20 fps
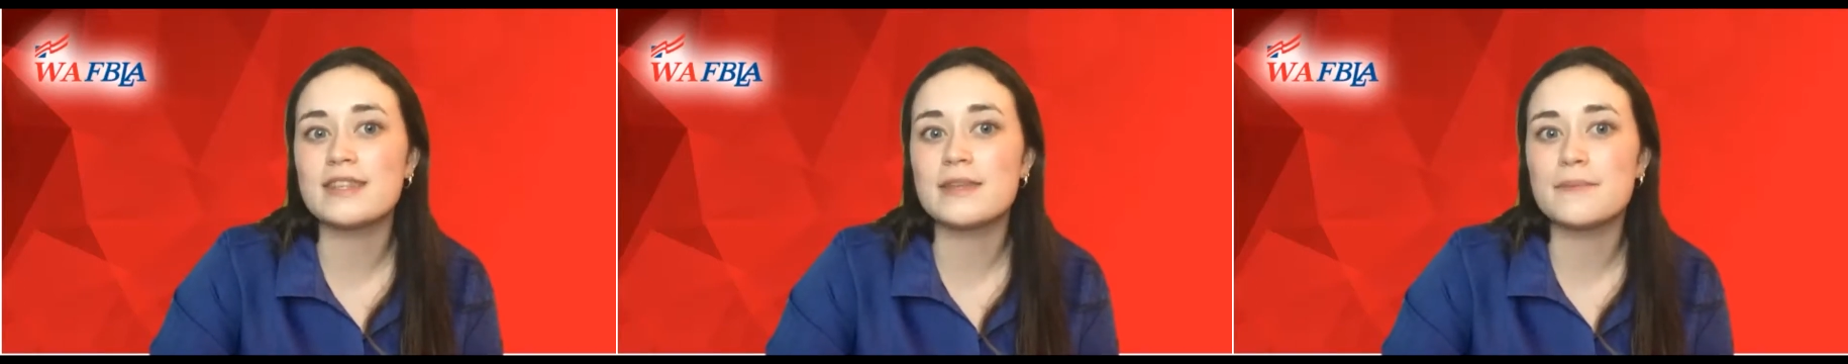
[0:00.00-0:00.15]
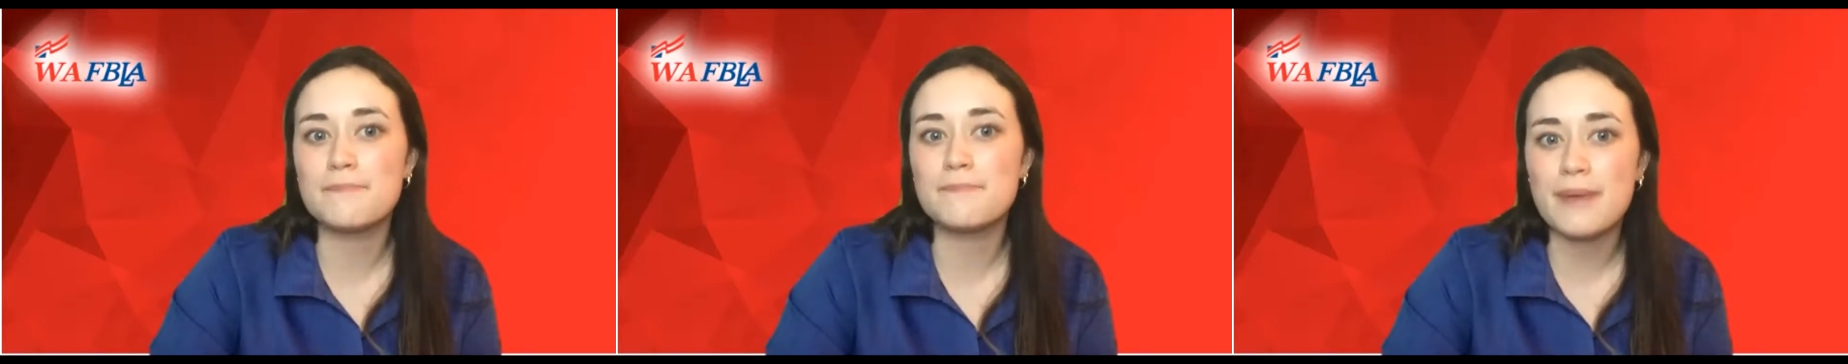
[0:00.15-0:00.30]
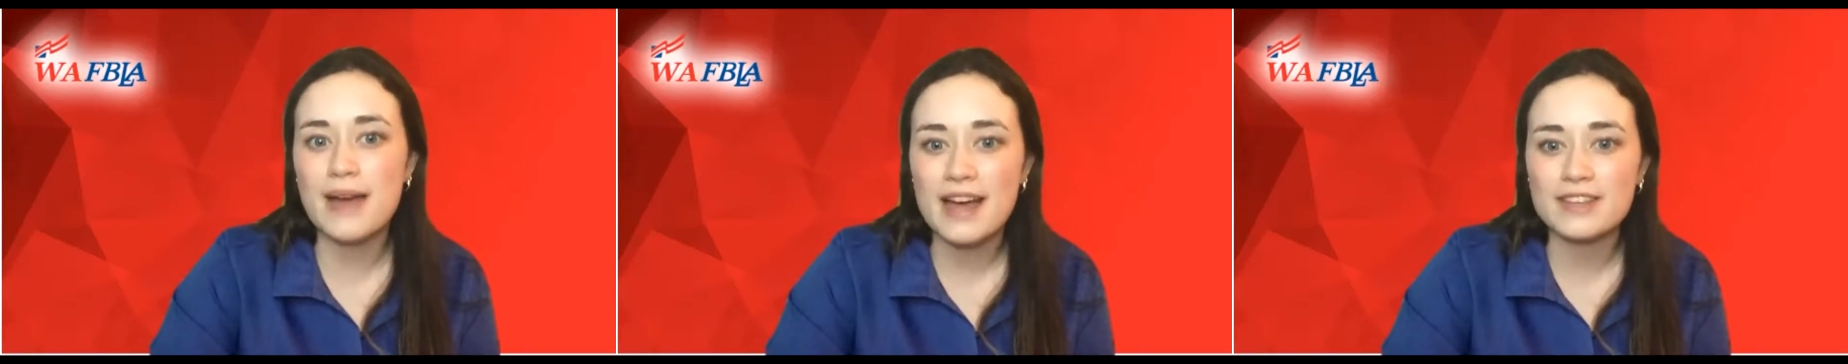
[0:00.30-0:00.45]
the
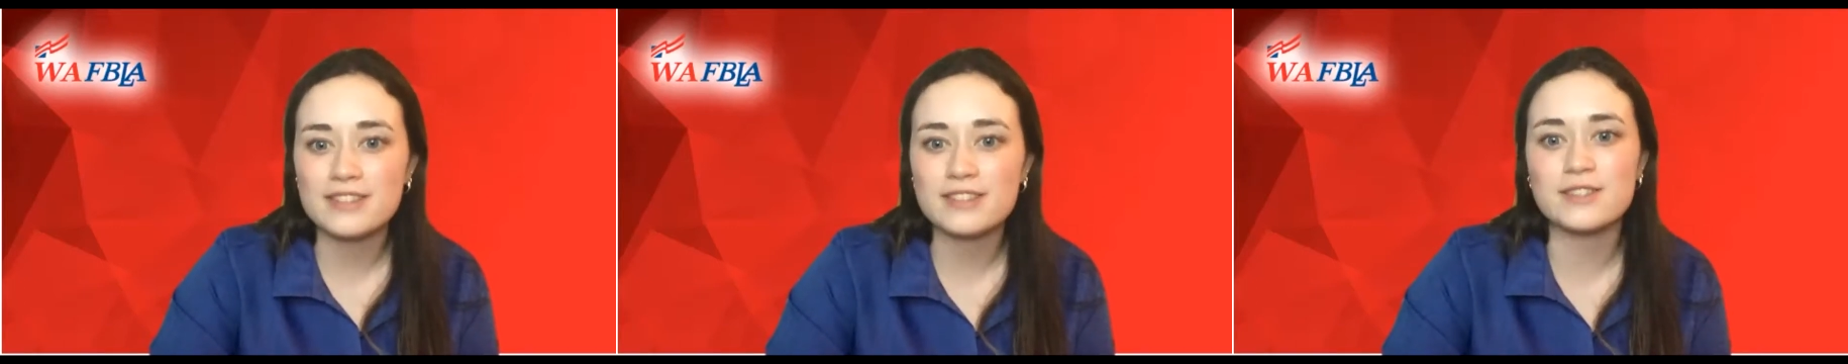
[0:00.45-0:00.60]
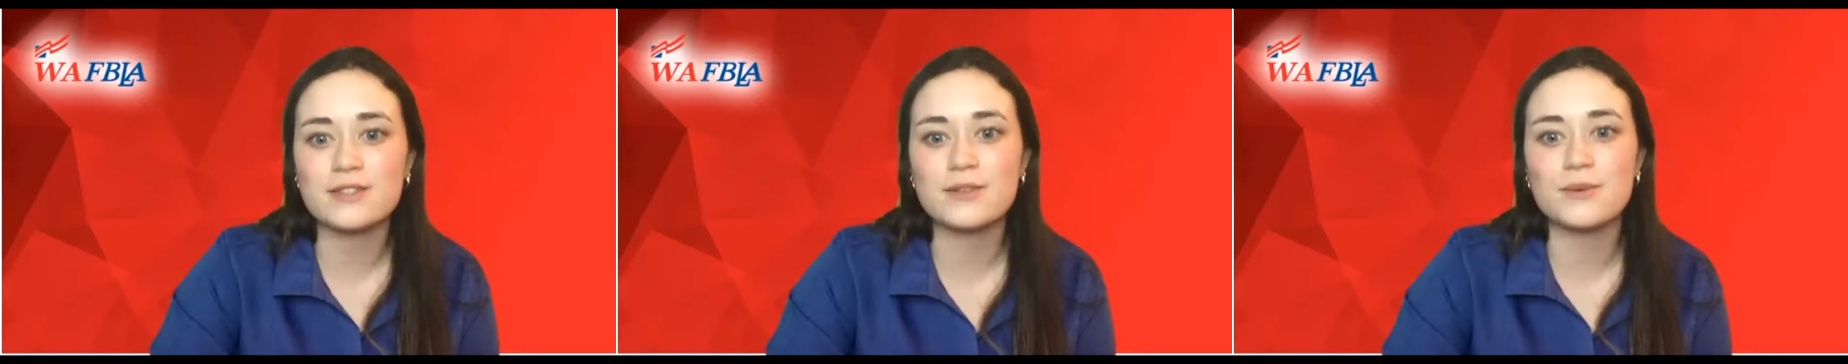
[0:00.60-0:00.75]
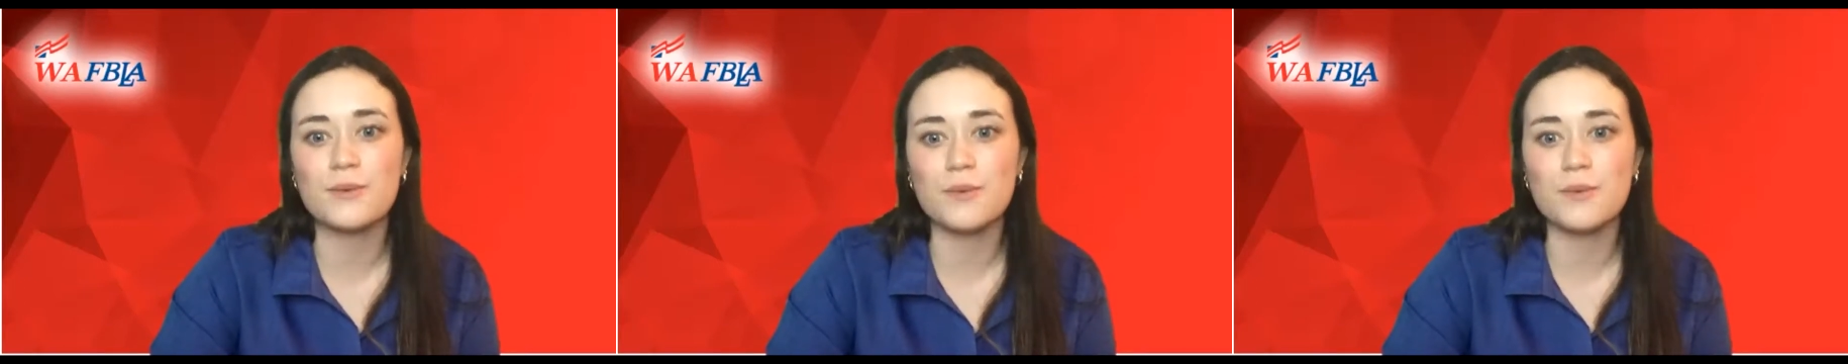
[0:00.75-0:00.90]

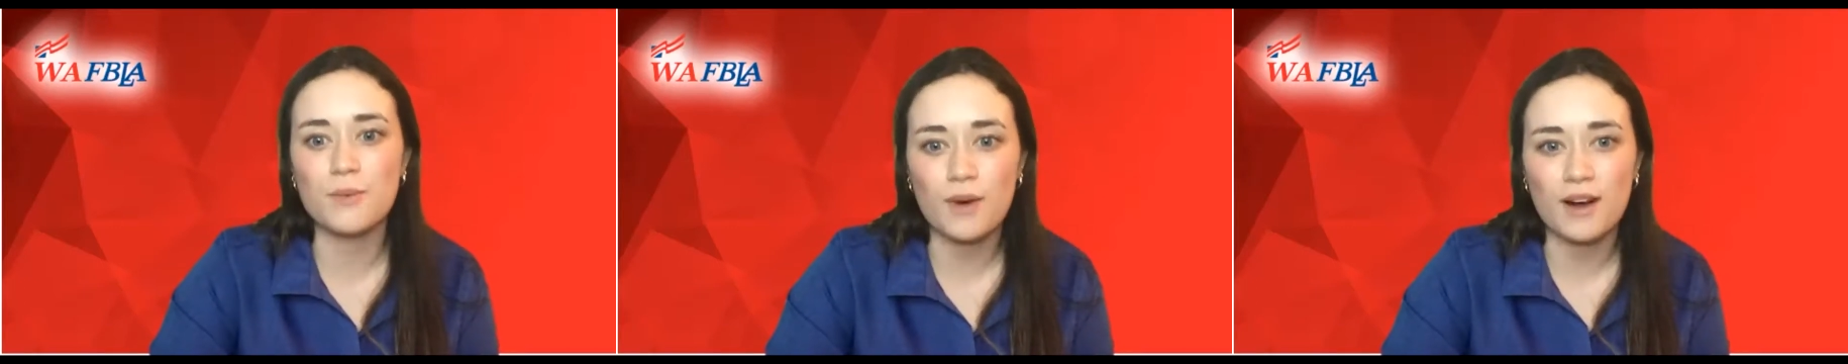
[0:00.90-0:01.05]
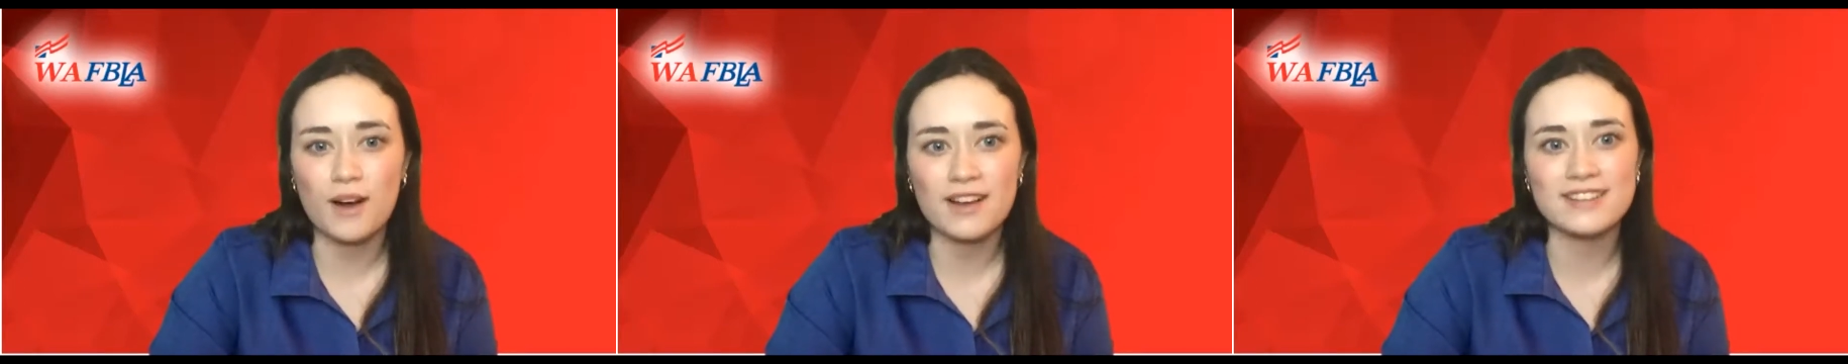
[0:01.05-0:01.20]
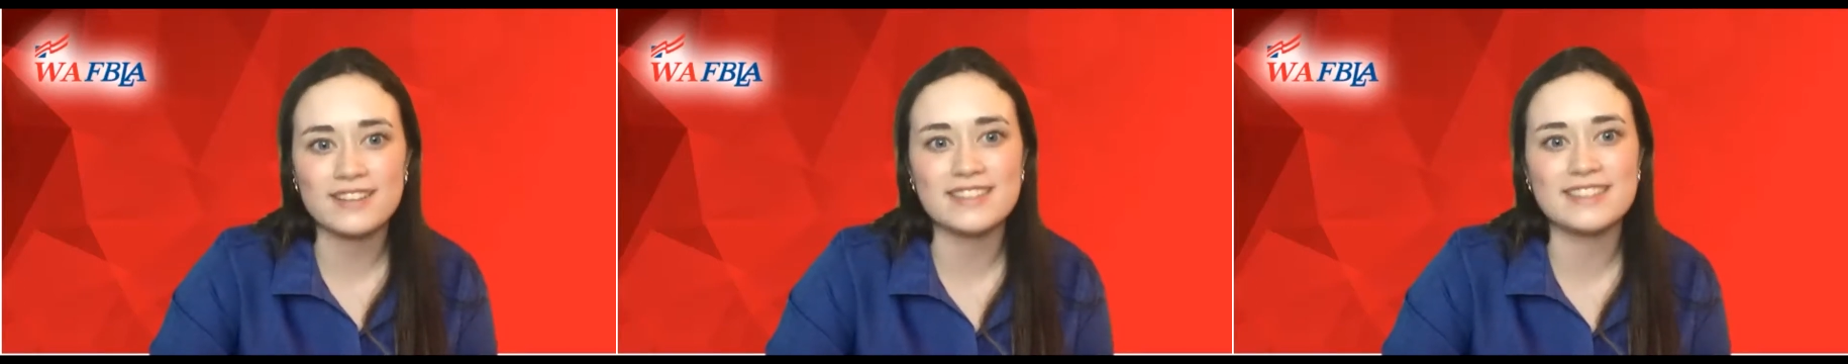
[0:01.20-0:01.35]
best
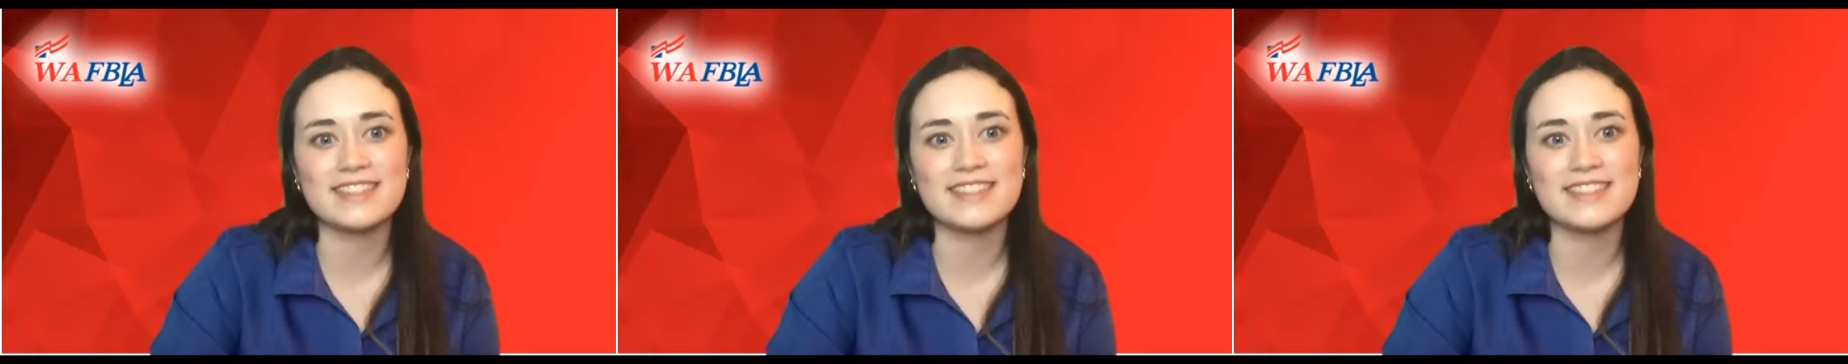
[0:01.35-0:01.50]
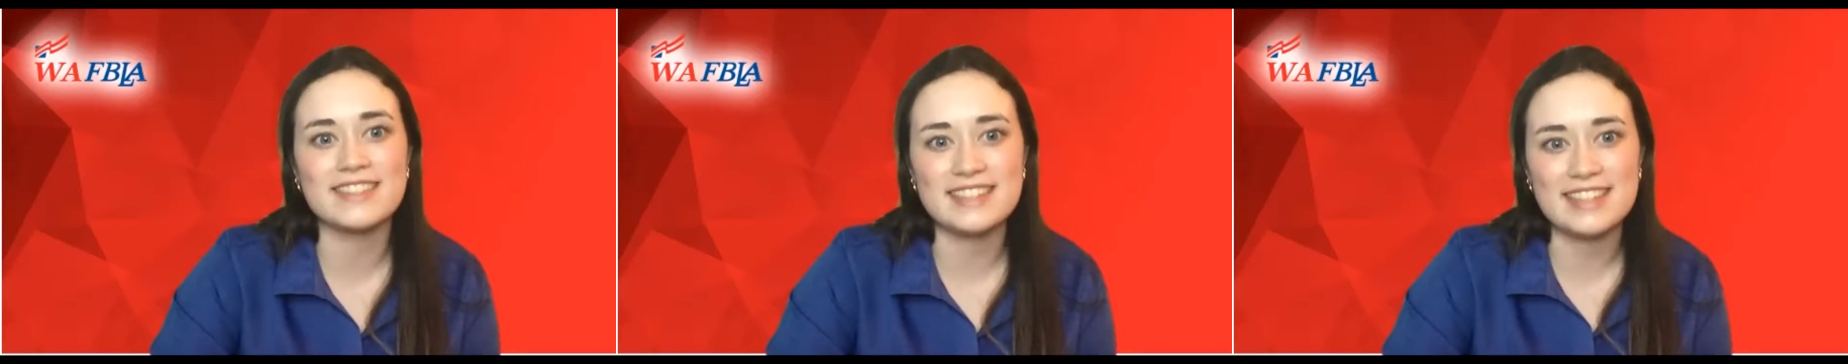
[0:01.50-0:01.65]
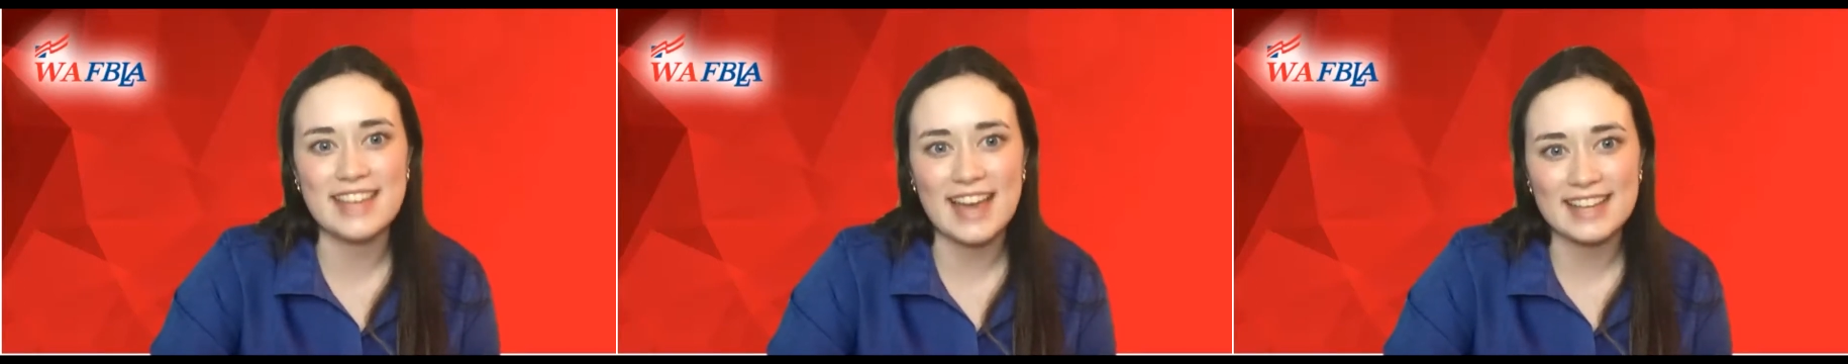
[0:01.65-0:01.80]
ones
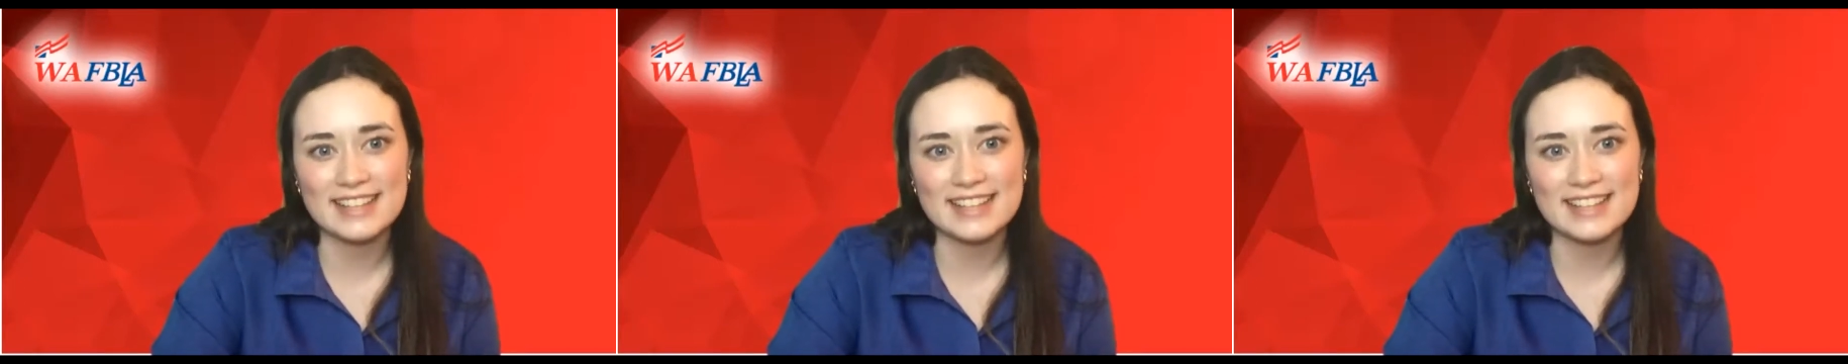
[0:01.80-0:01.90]
yet.